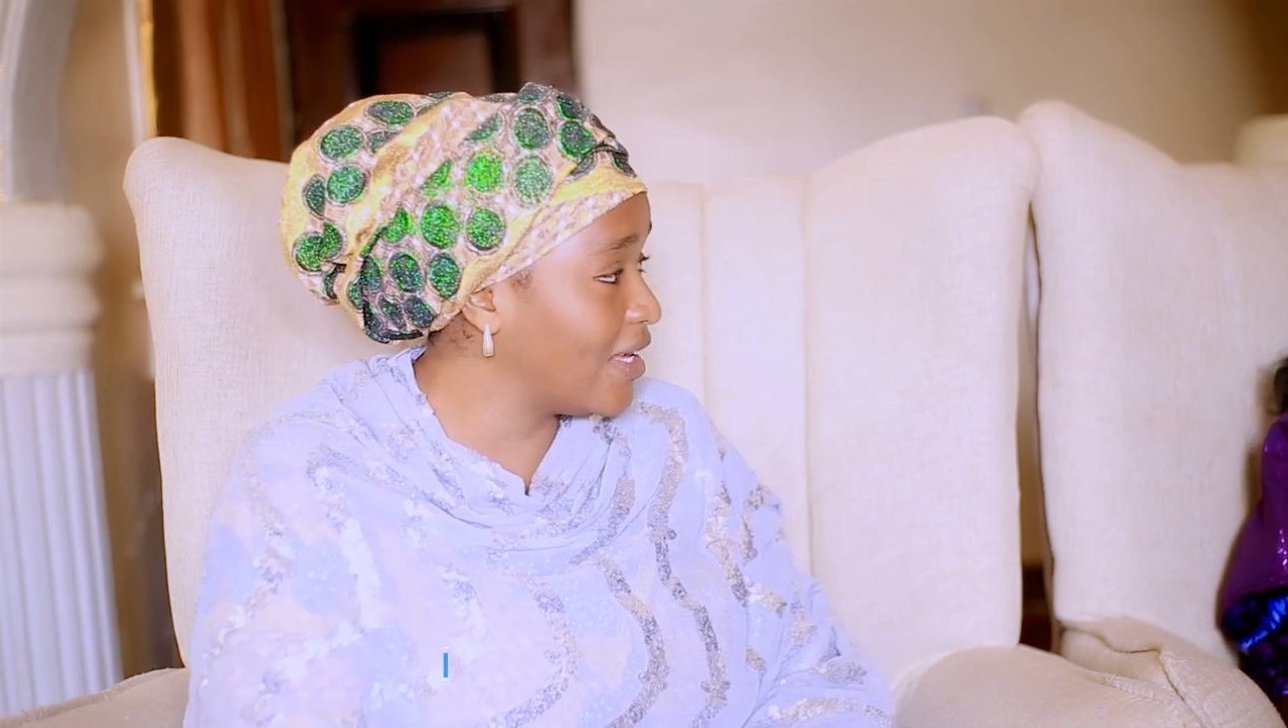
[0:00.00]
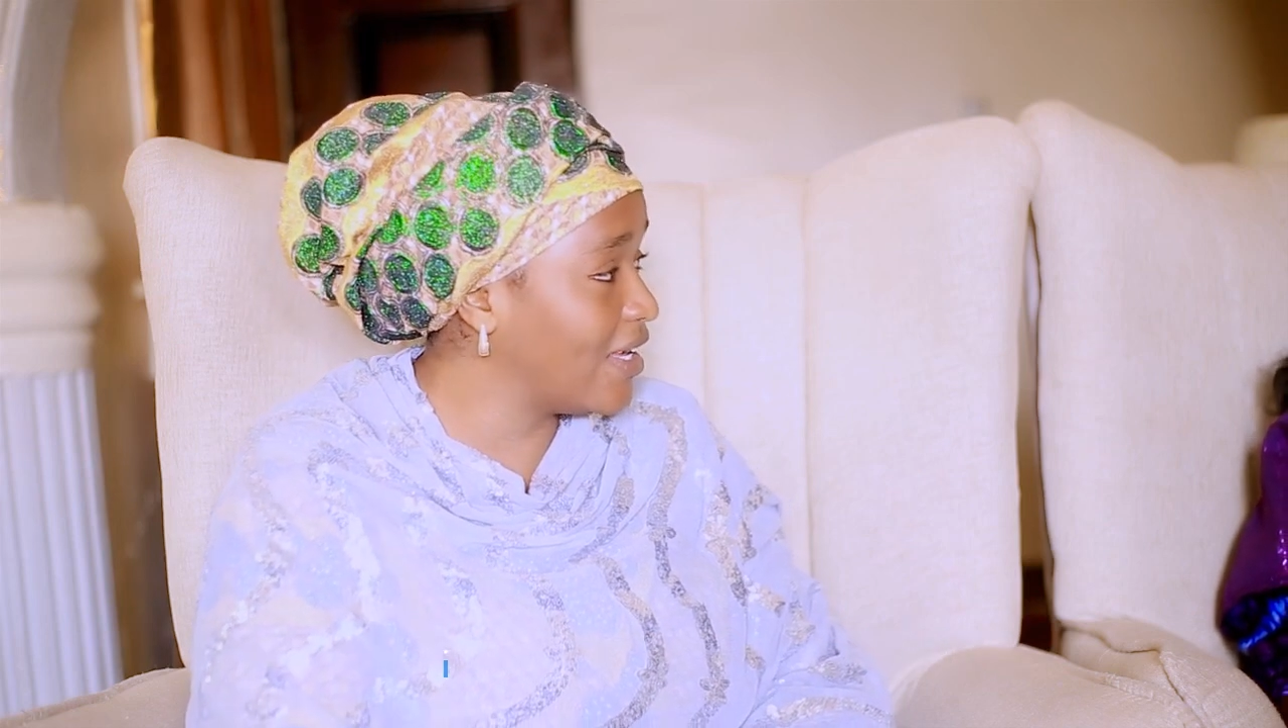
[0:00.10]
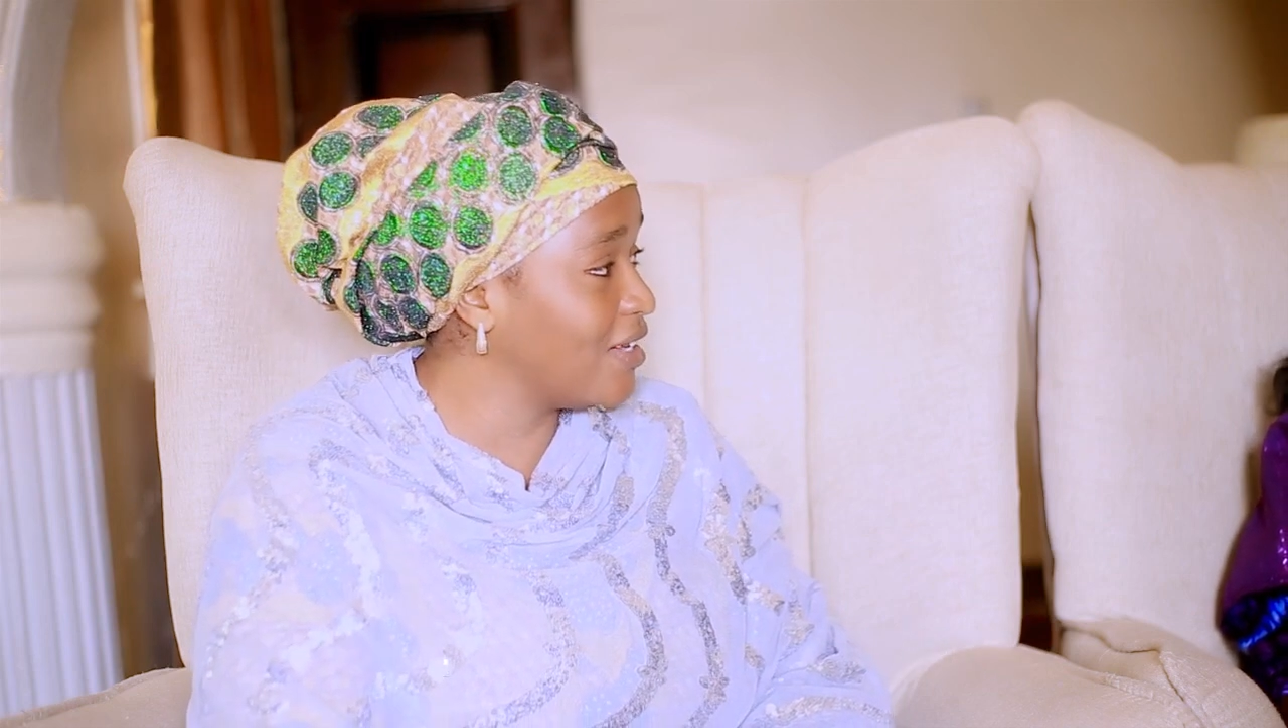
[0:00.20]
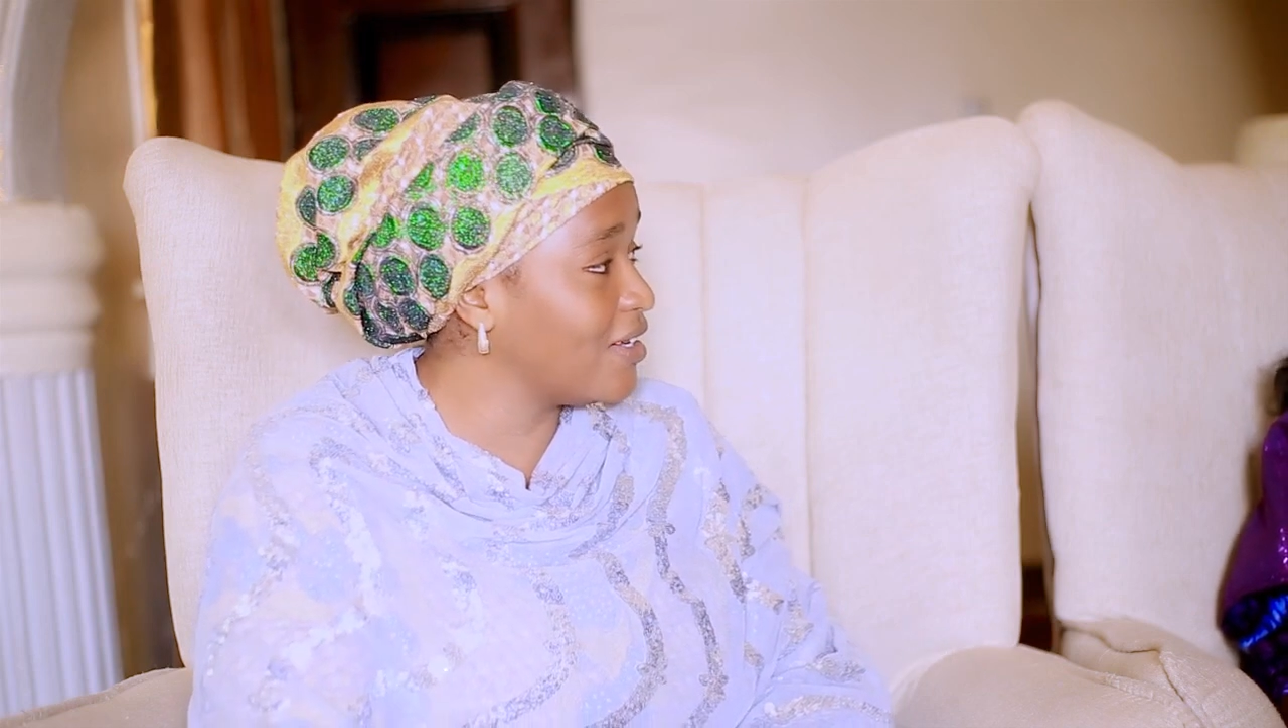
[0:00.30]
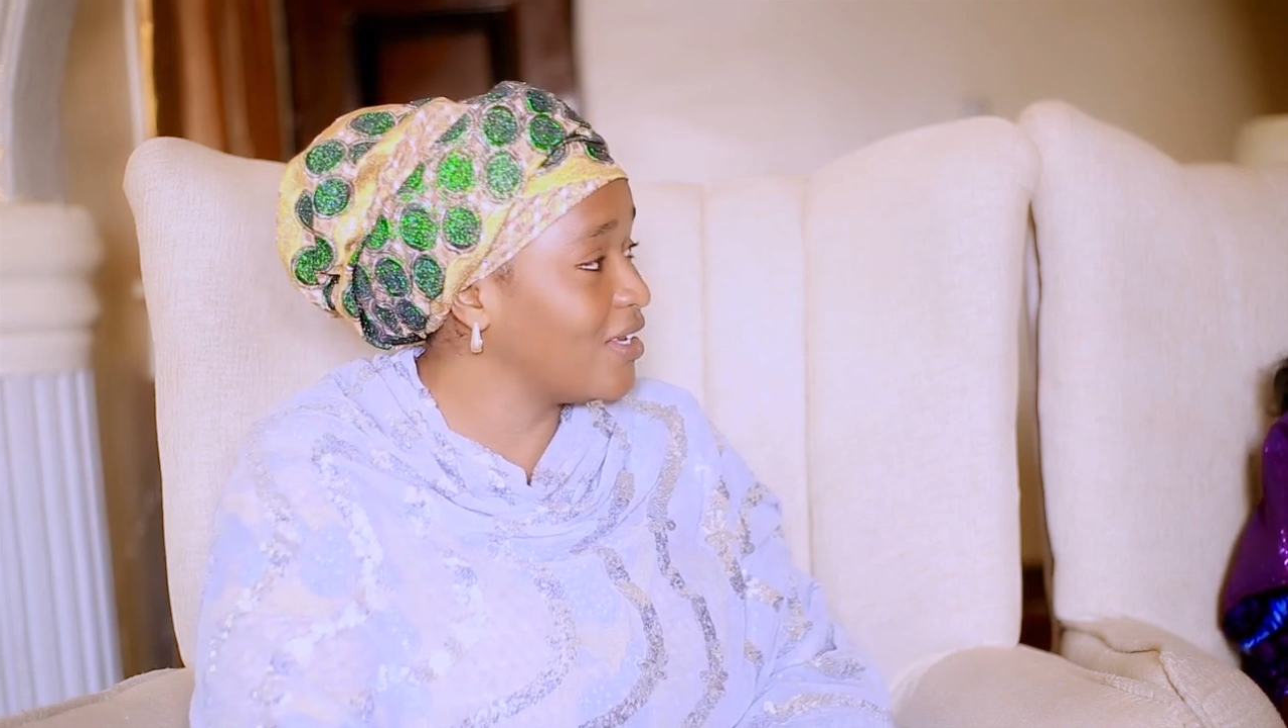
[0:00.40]

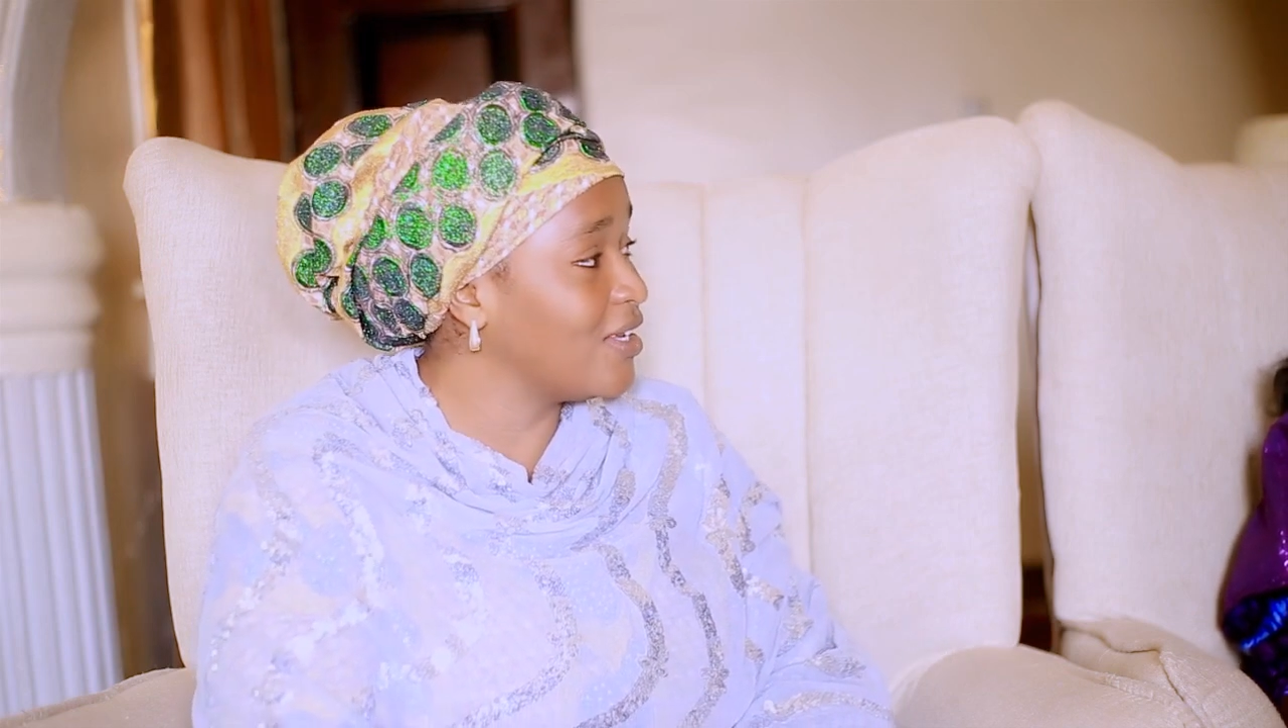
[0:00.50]
again.